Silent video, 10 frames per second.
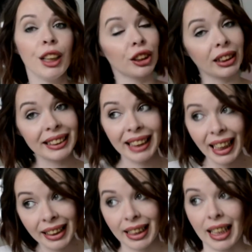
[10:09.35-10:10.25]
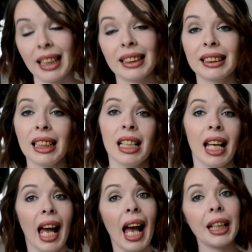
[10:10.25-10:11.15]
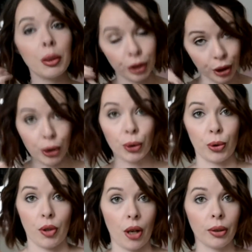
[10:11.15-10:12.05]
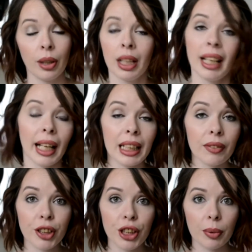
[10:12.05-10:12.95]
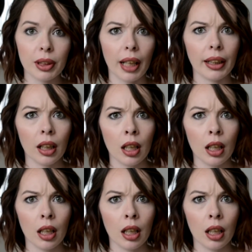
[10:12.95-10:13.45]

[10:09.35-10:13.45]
she scanned this and it was a euro. And even she was like,